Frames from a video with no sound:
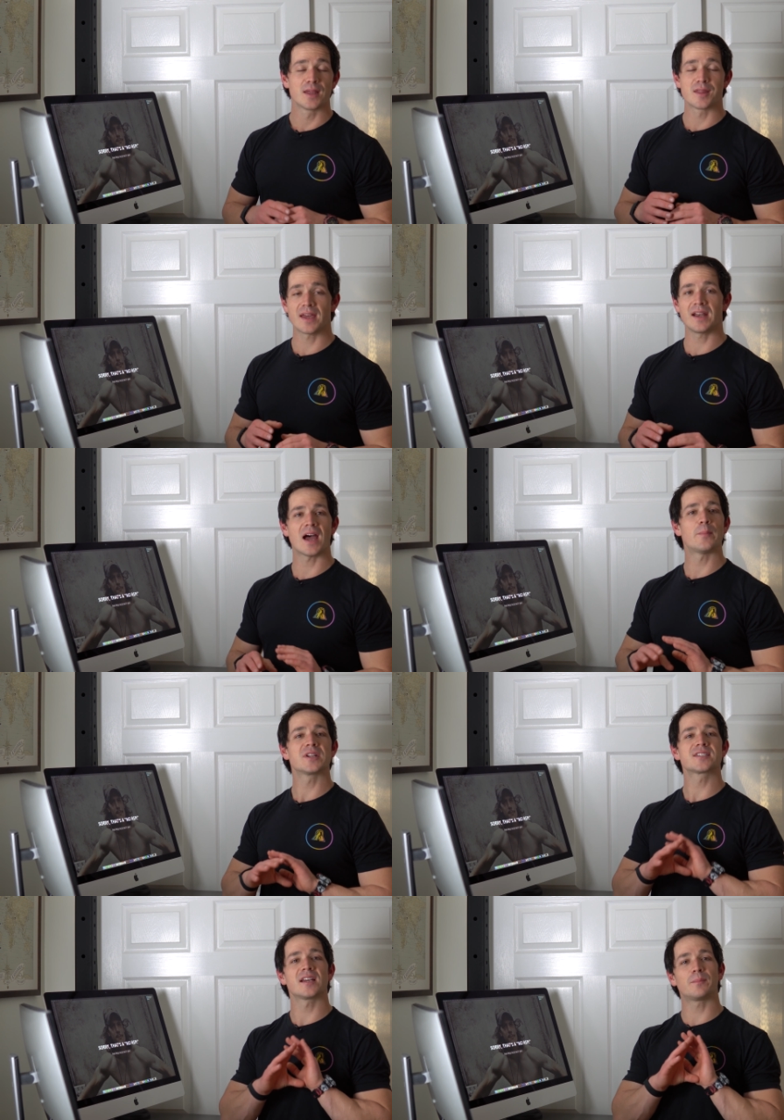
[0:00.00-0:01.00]
Then I'm going
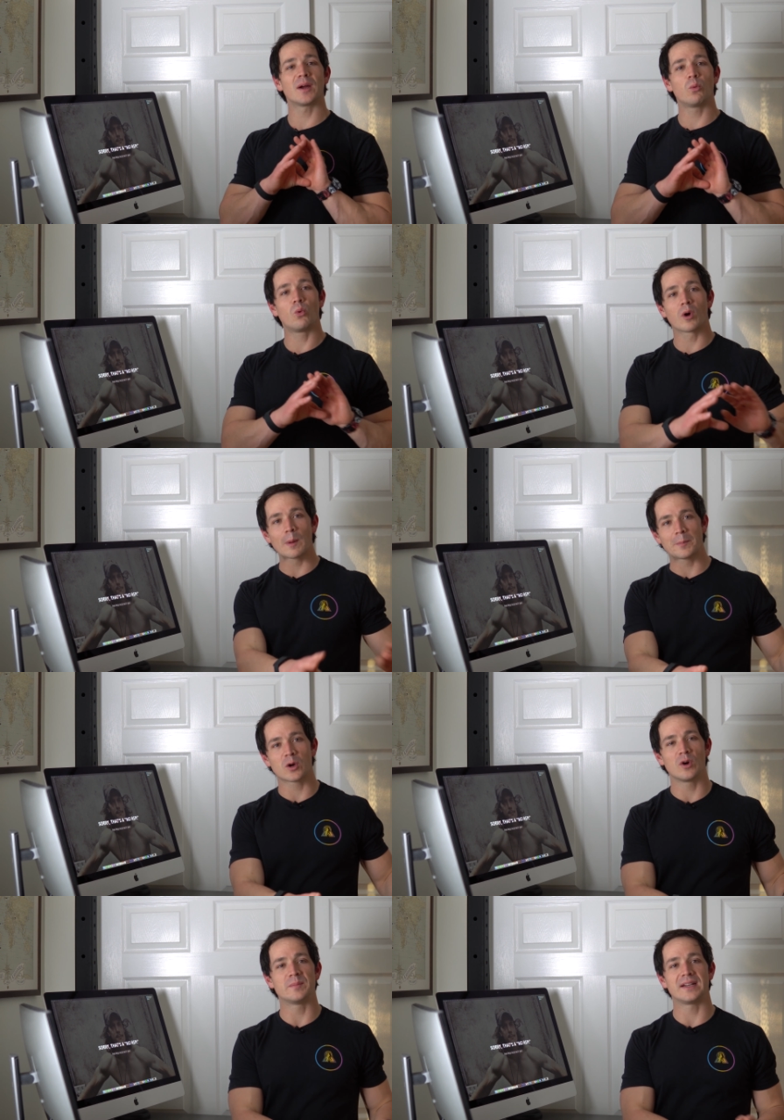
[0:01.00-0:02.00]
to set up my warm-up
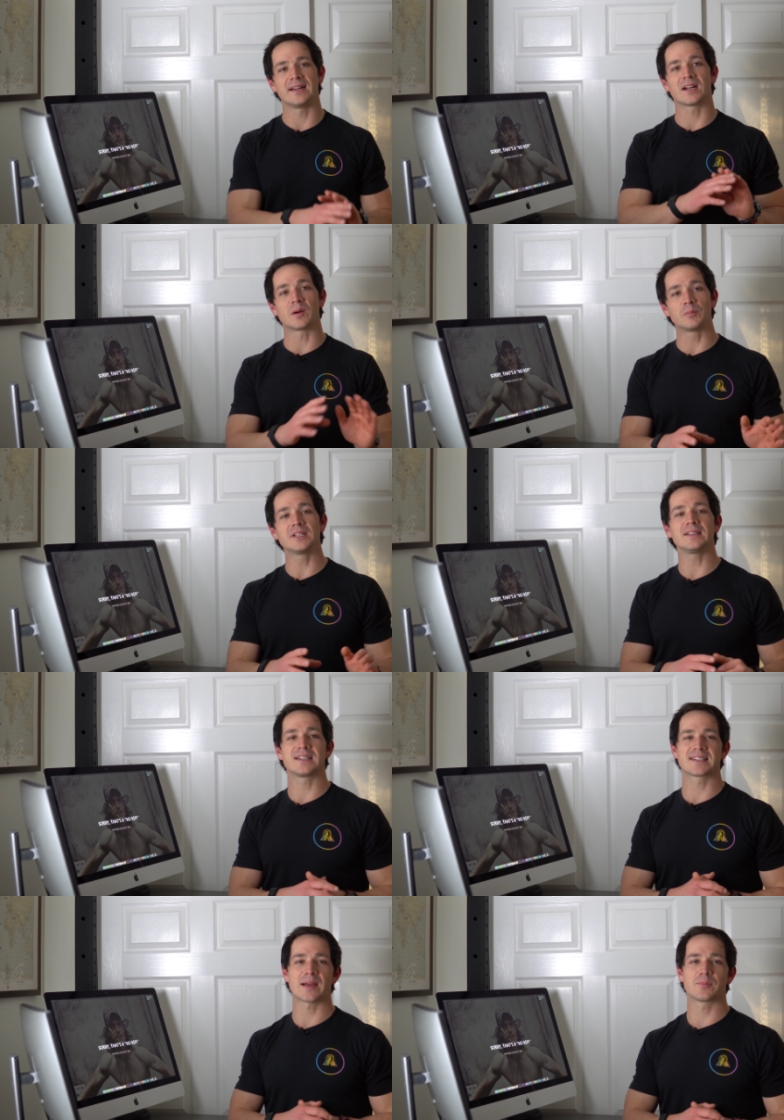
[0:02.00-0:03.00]
equipment in a completely
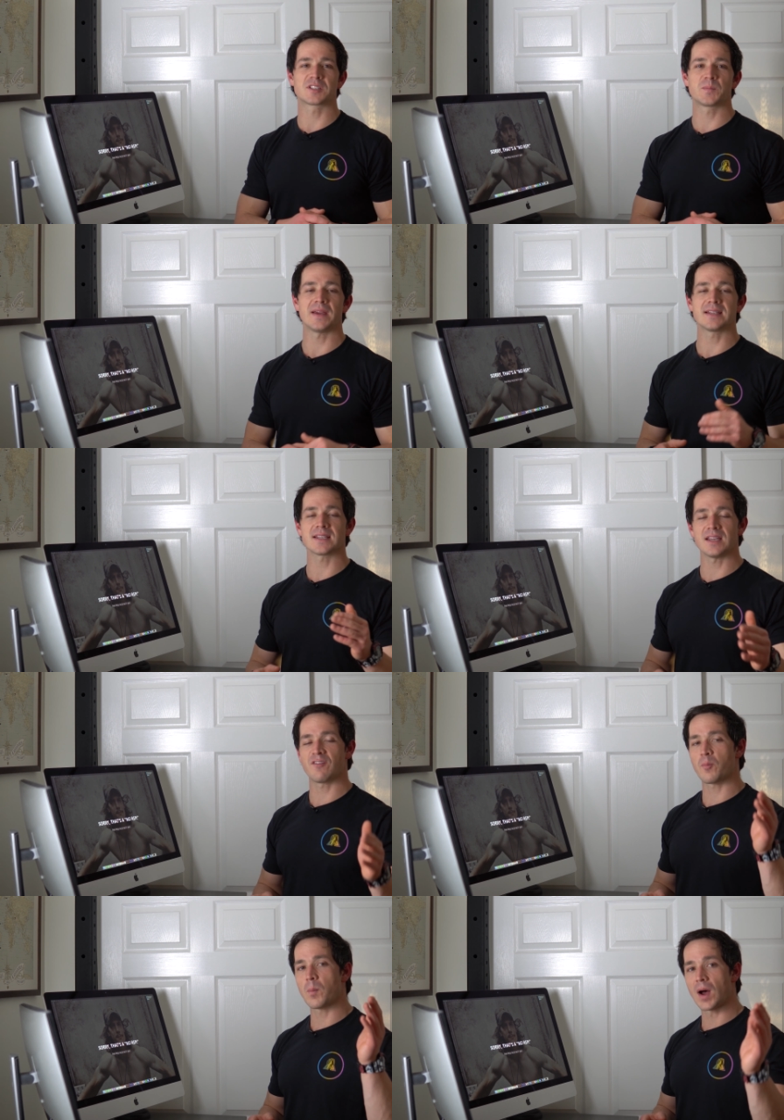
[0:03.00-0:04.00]
separate space
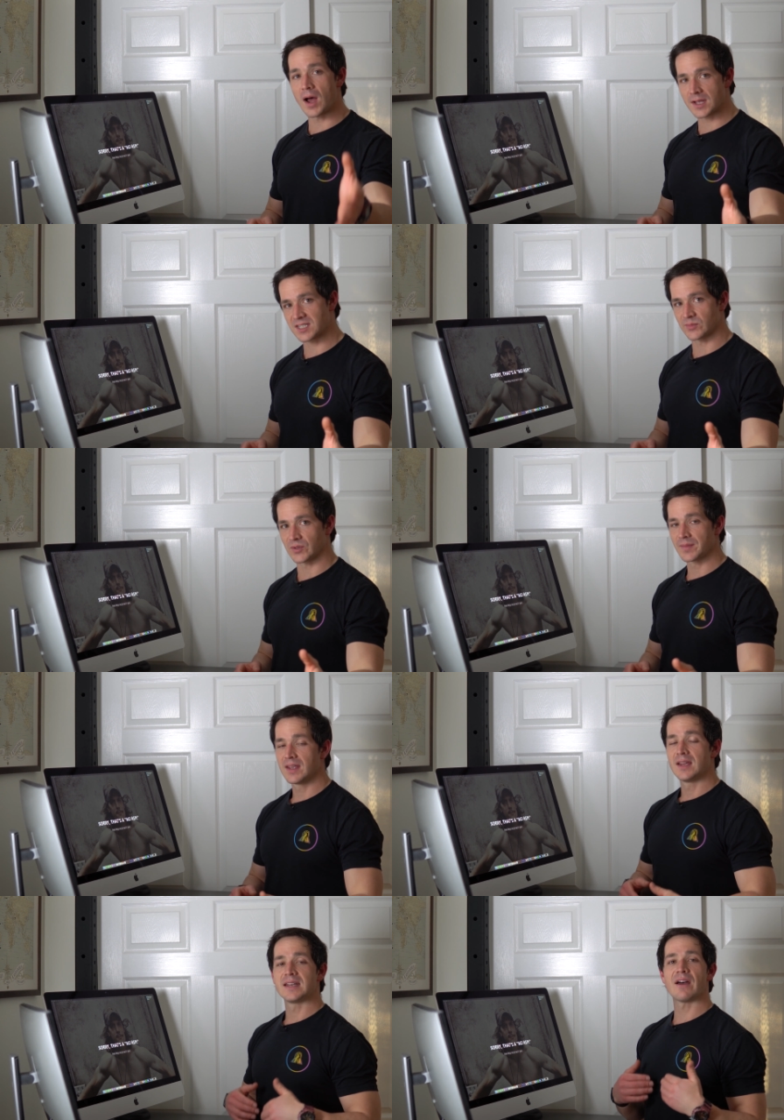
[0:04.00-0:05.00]
if possible.
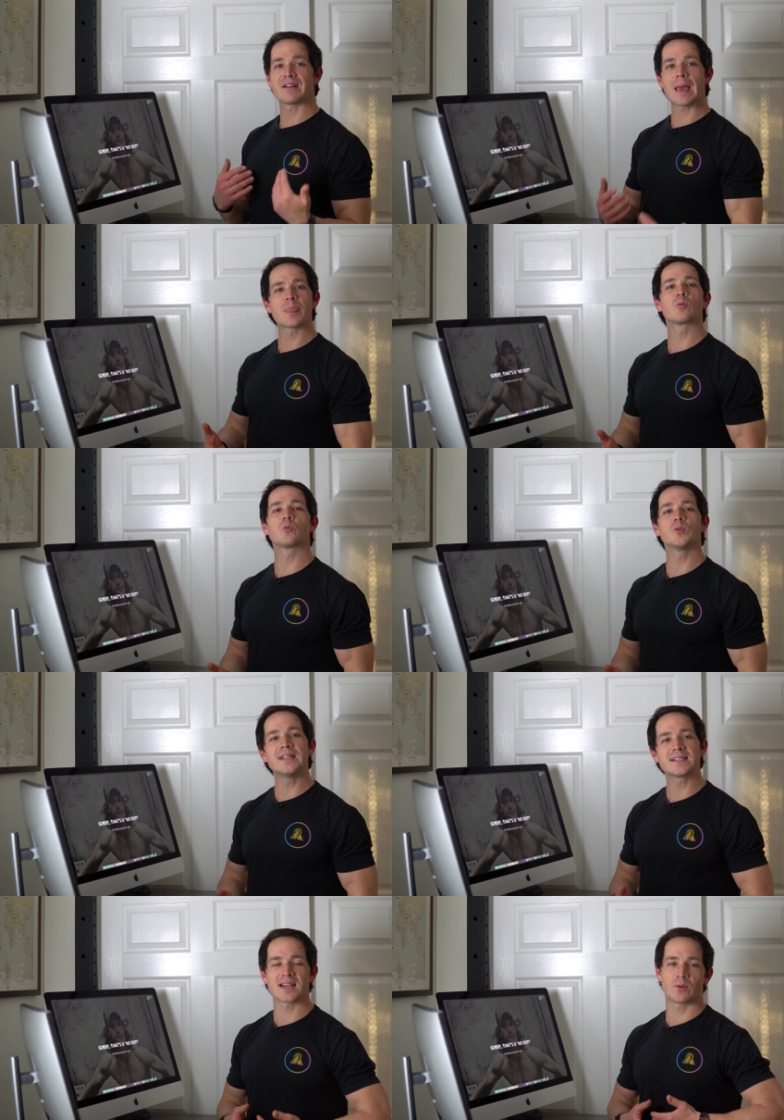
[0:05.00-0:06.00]
Now again, the
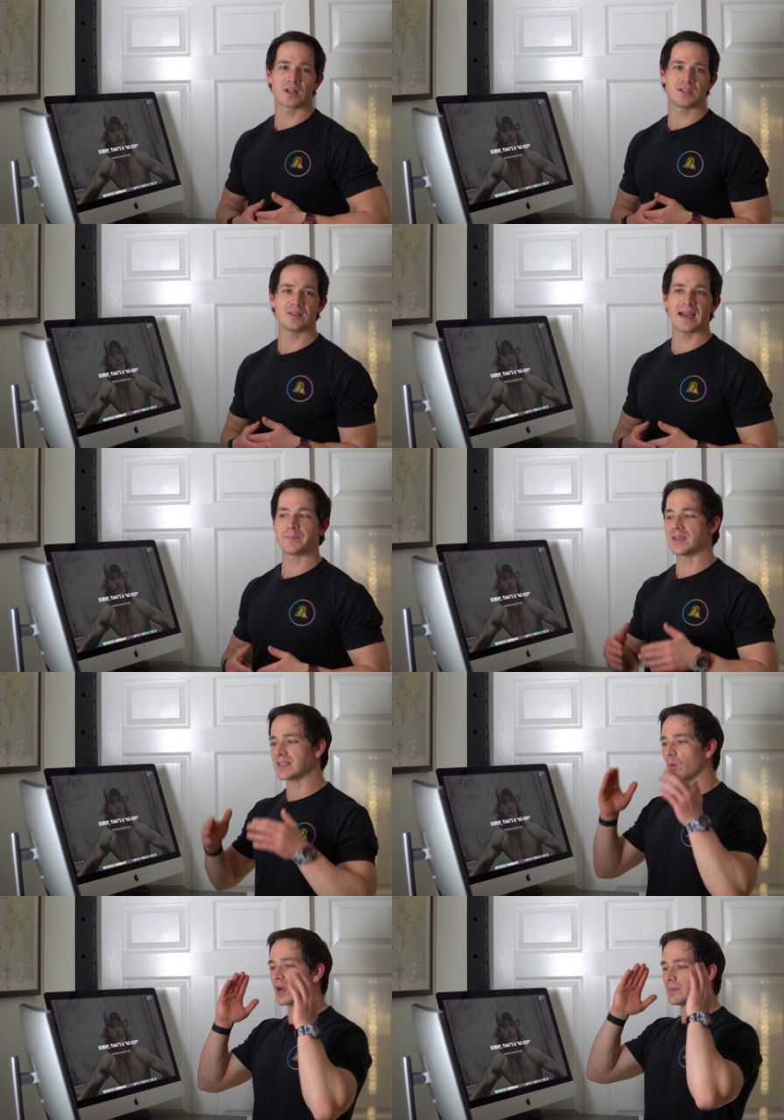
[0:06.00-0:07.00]
reason I want to do that is
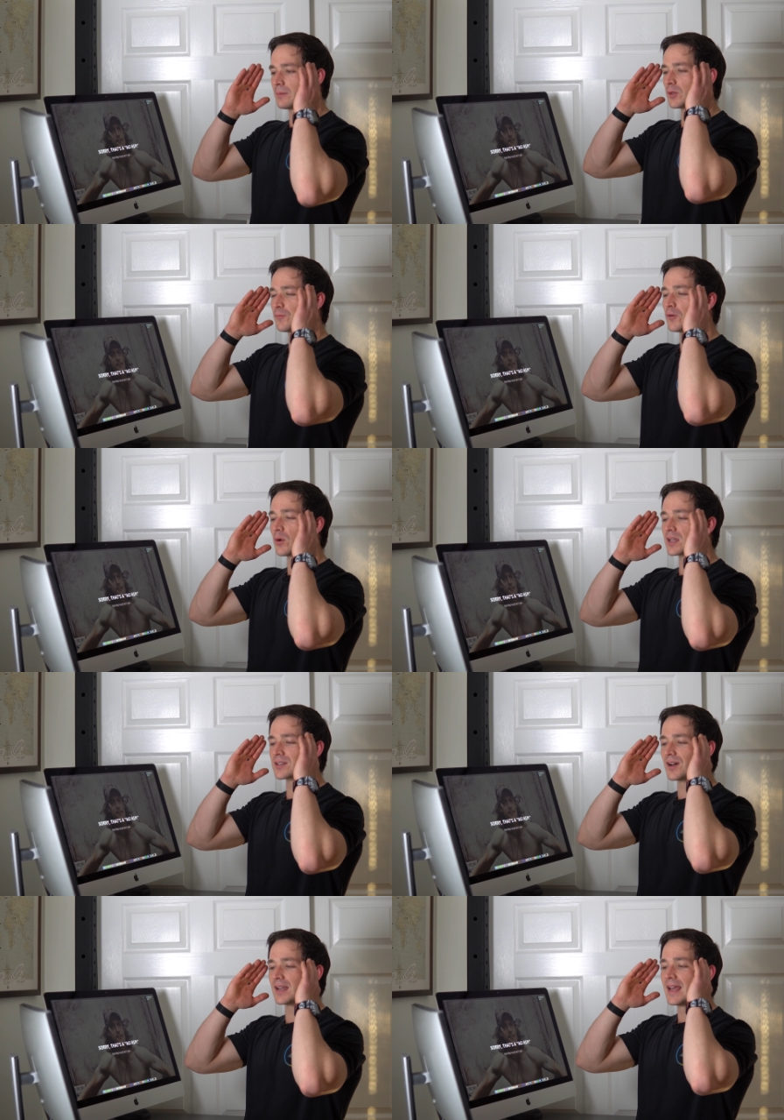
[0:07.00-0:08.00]
I want to be able to focus
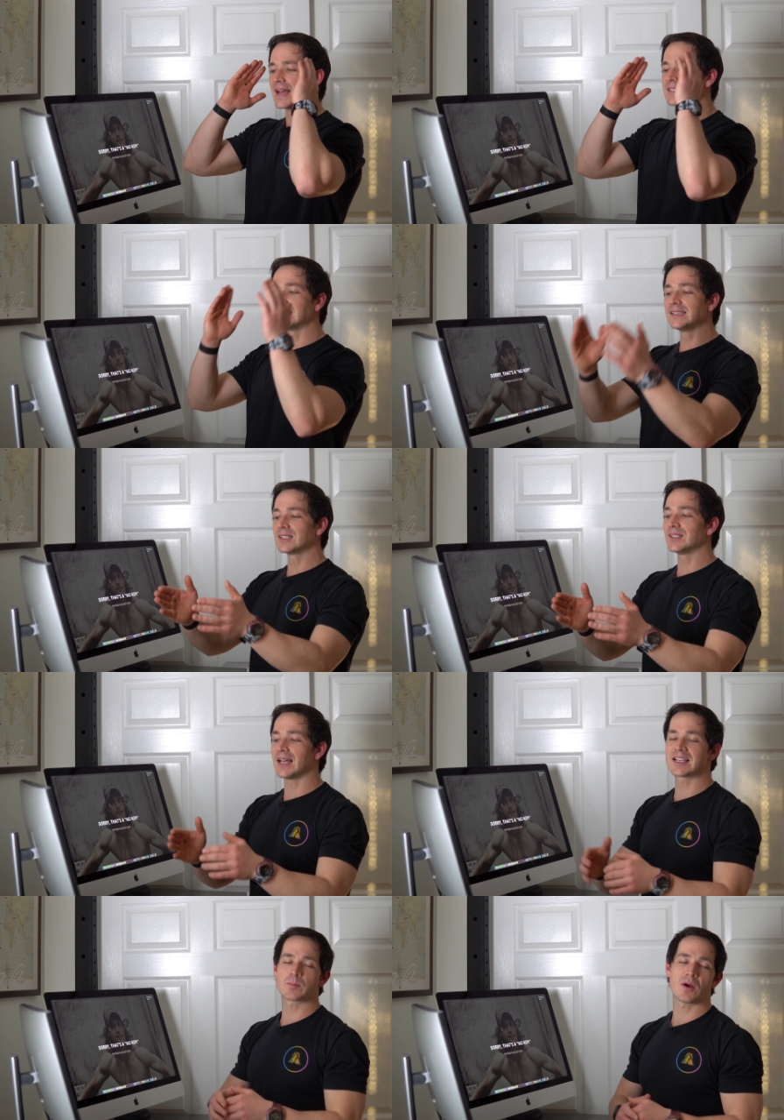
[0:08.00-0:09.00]
on as little
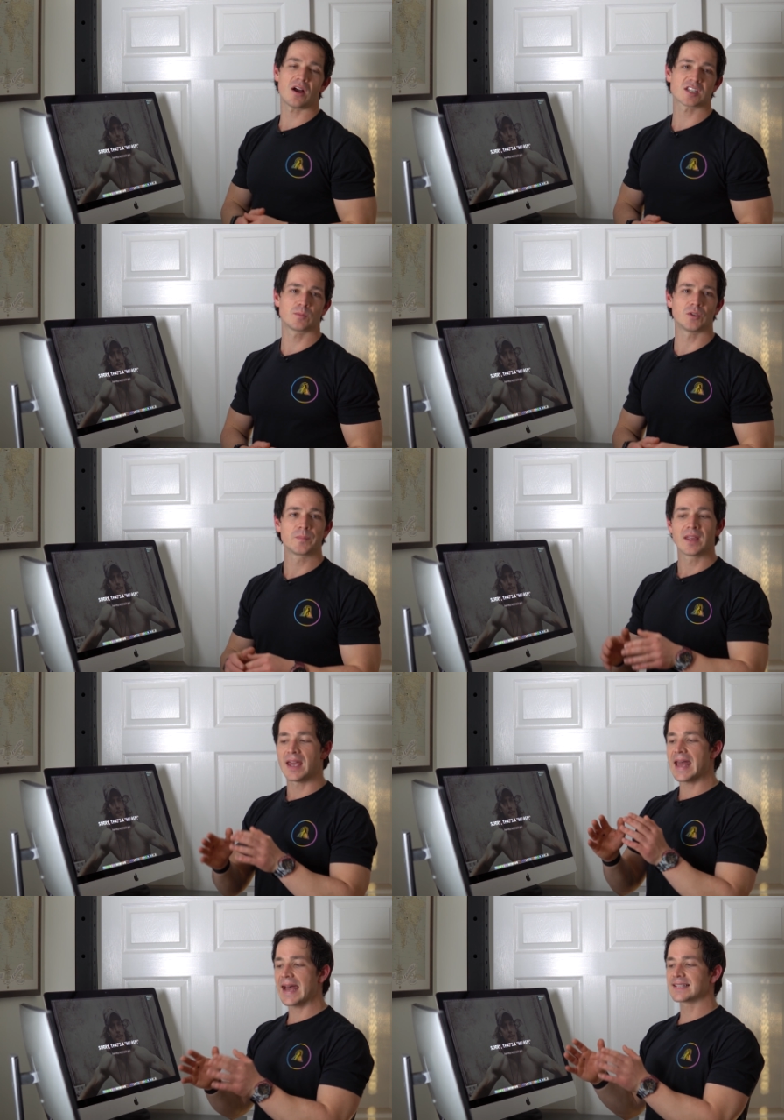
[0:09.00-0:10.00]
as possible
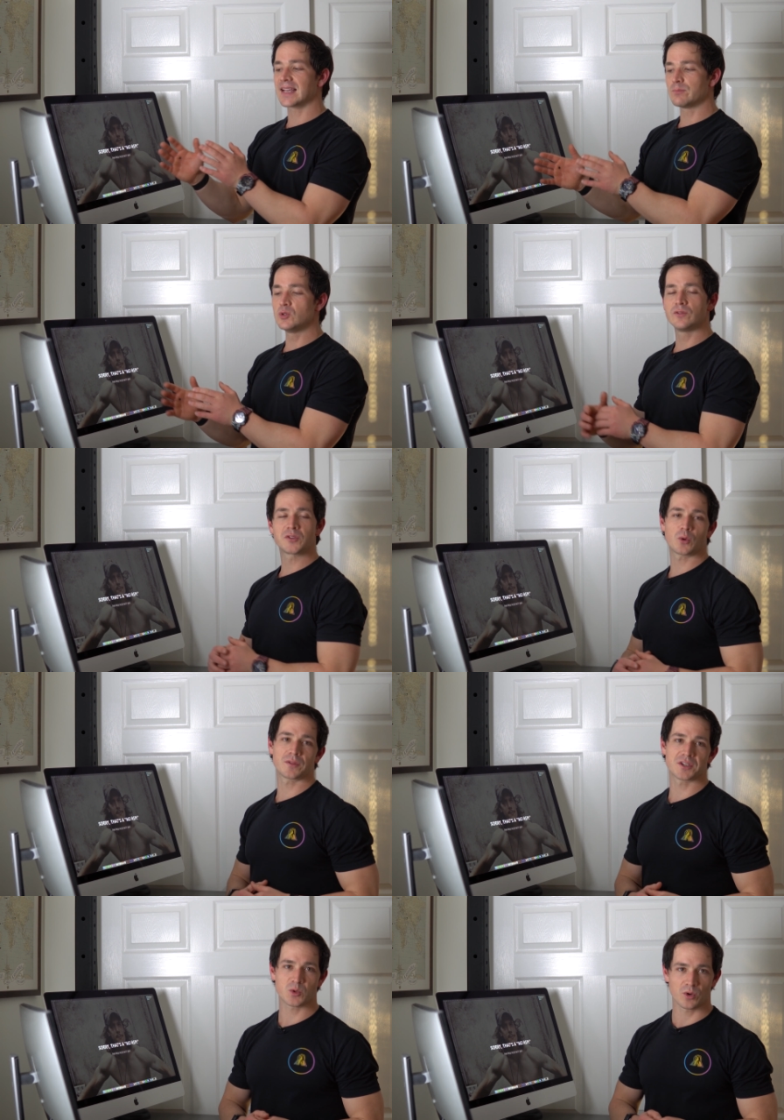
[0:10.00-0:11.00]
as I move
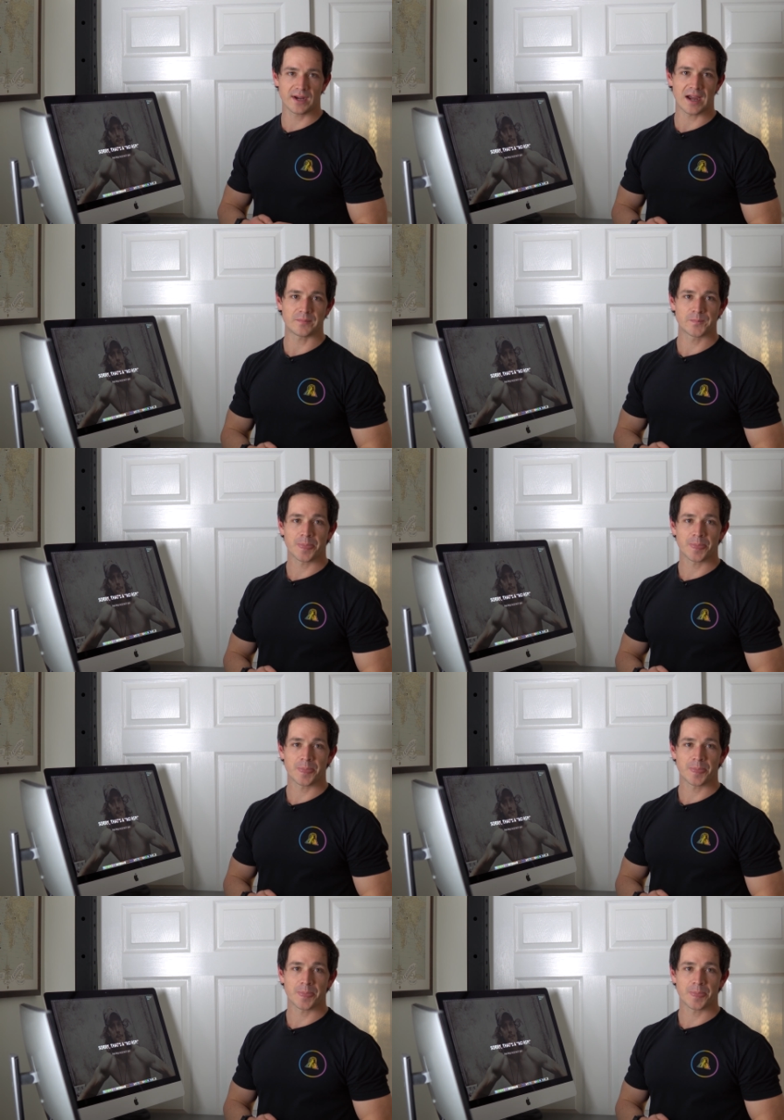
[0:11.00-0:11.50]
toward this workout.